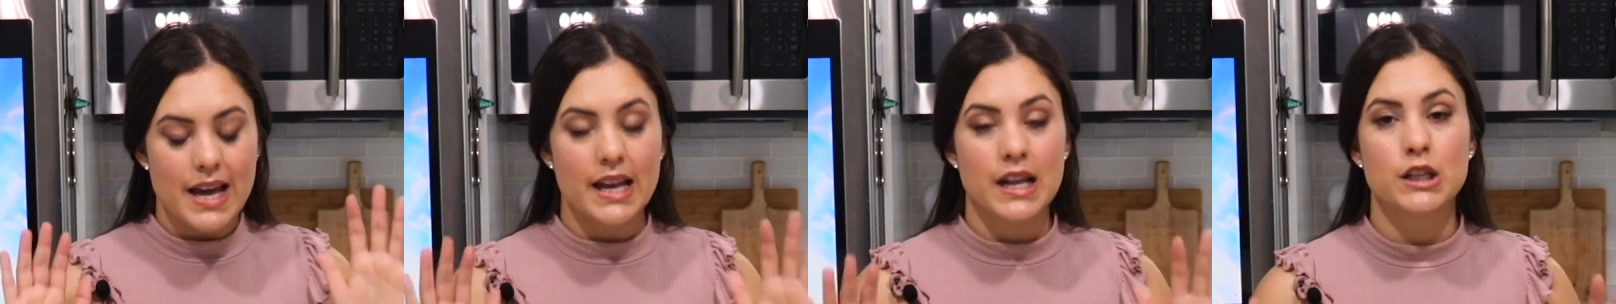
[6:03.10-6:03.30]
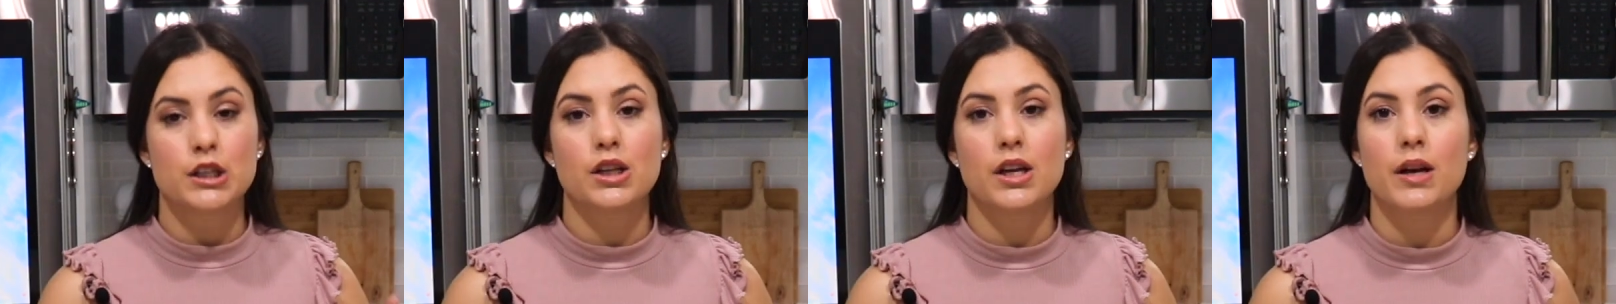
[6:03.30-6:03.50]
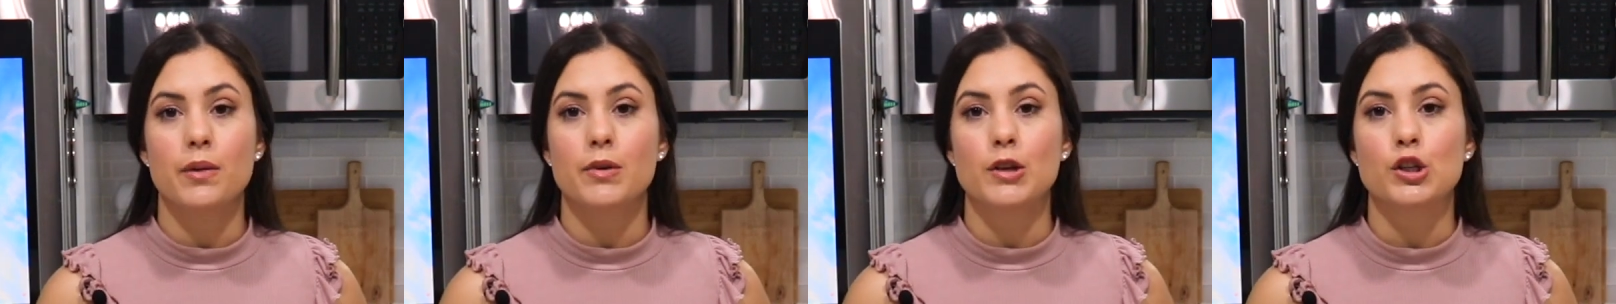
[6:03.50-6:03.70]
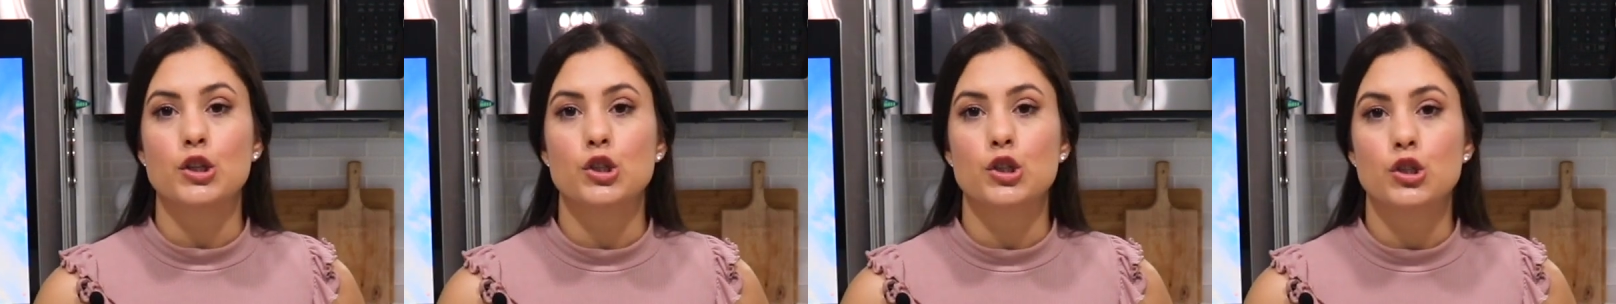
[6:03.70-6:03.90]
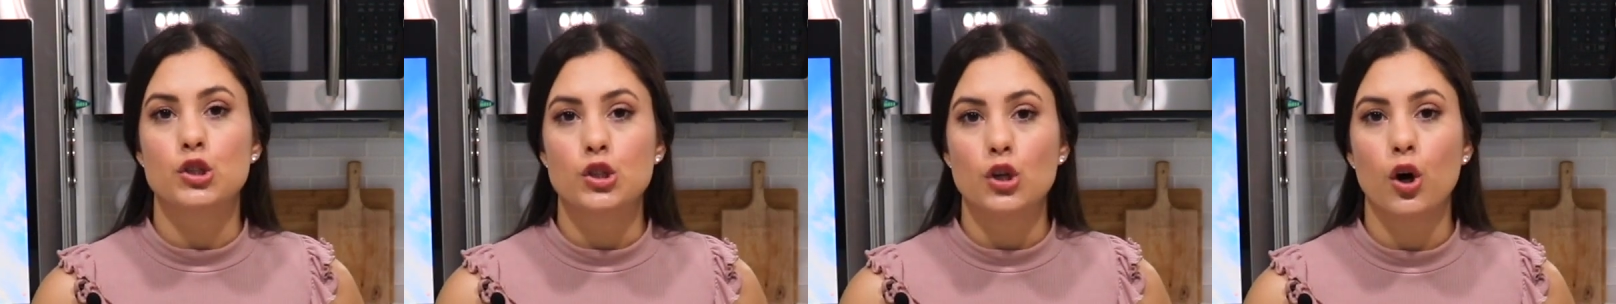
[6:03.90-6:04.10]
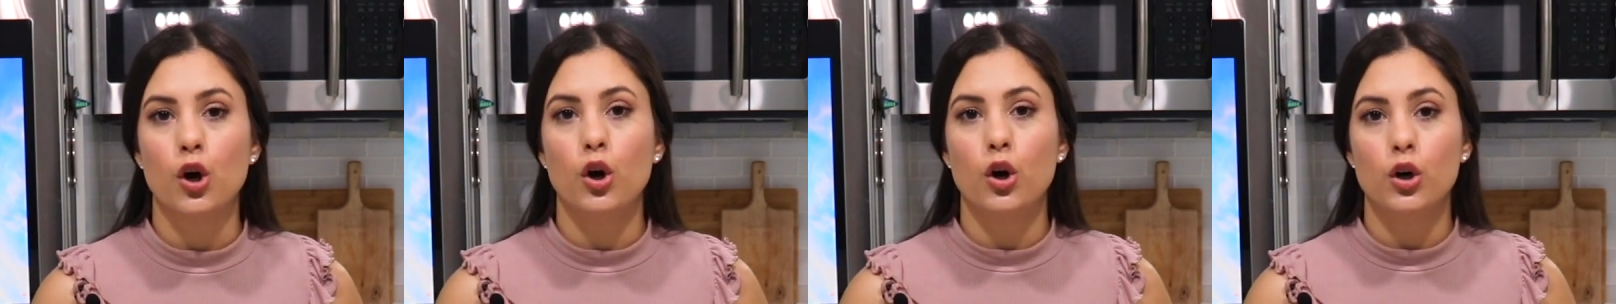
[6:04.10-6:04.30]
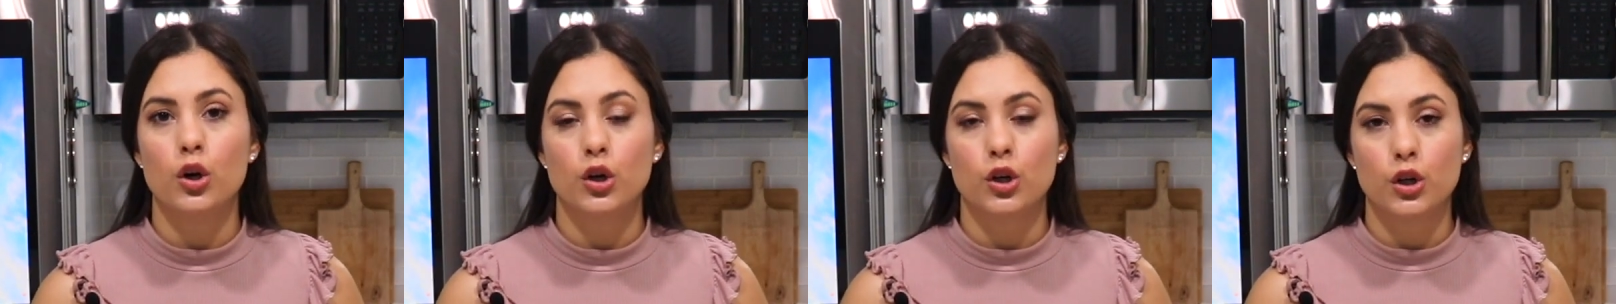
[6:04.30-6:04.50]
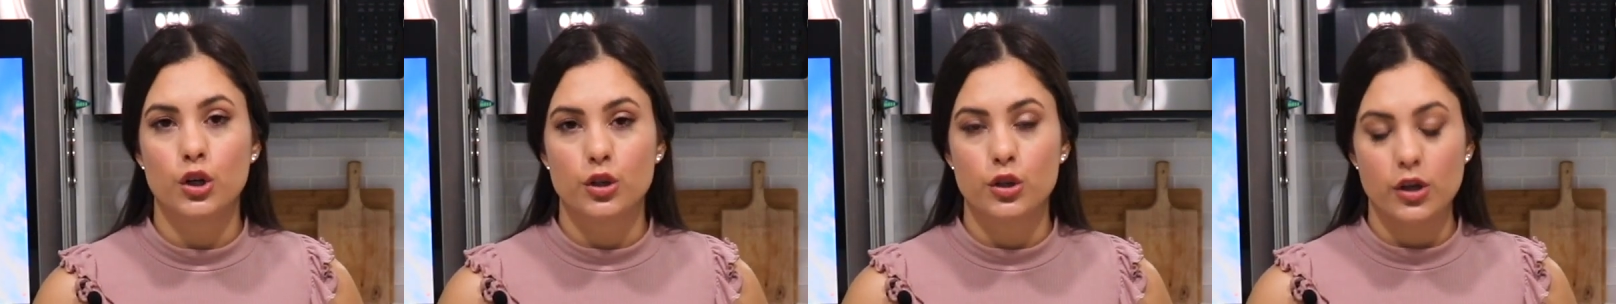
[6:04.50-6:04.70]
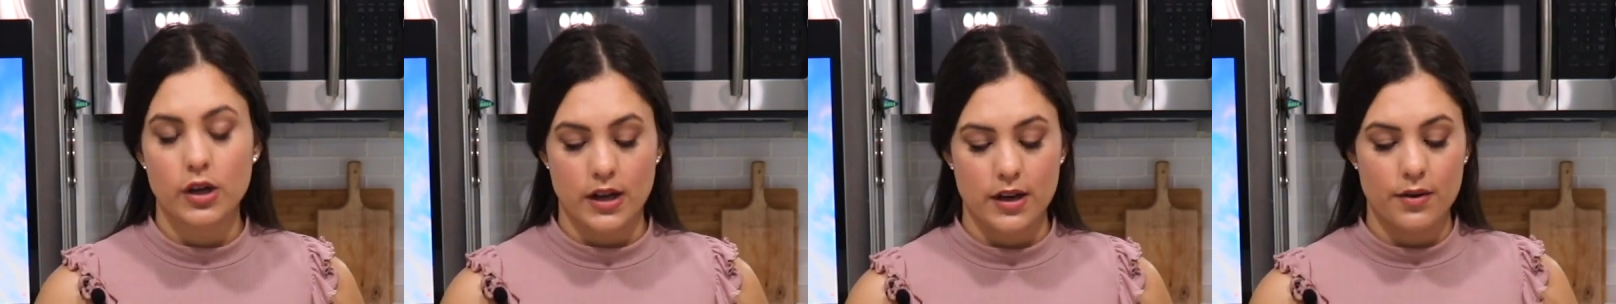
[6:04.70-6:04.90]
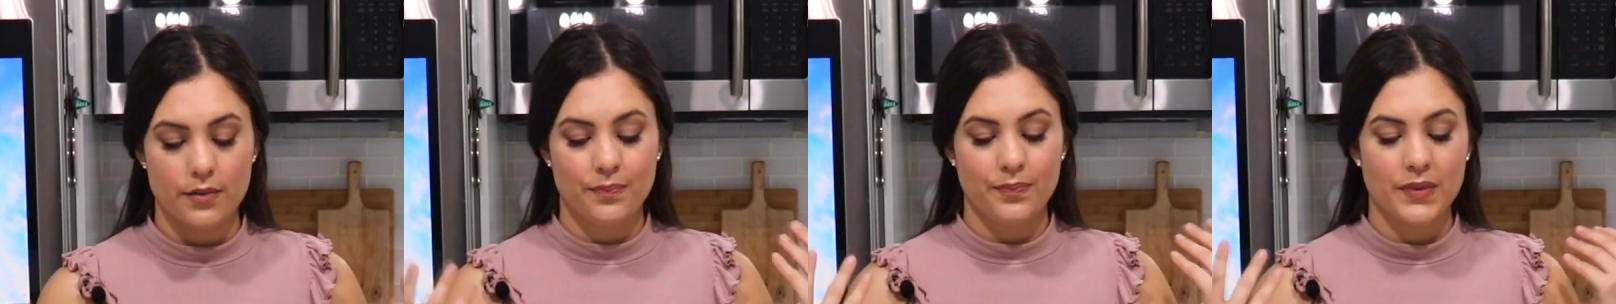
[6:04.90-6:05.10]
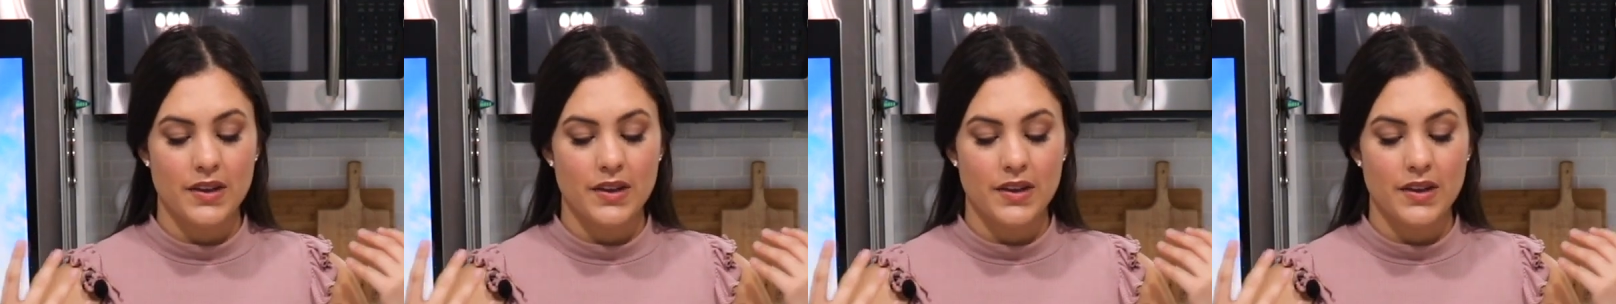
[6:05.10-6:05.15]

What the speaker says: It is gonna be so good.